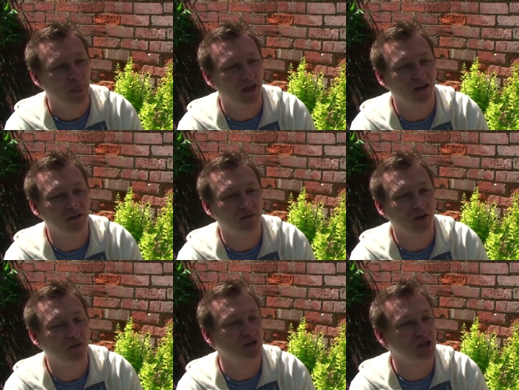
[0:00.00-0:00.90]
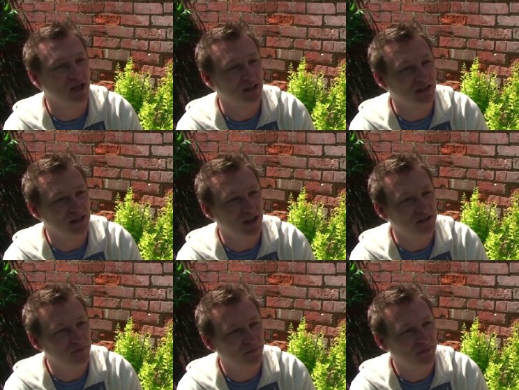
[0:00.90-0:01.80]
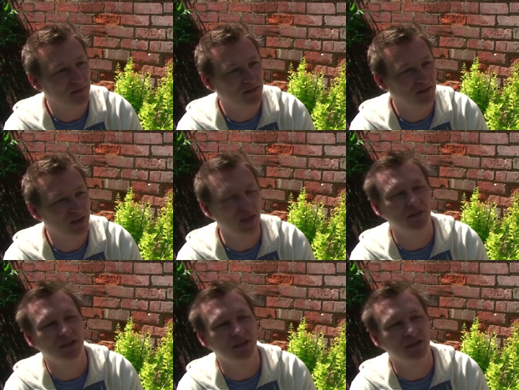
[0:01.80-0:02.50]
oh, he's shaking his head, that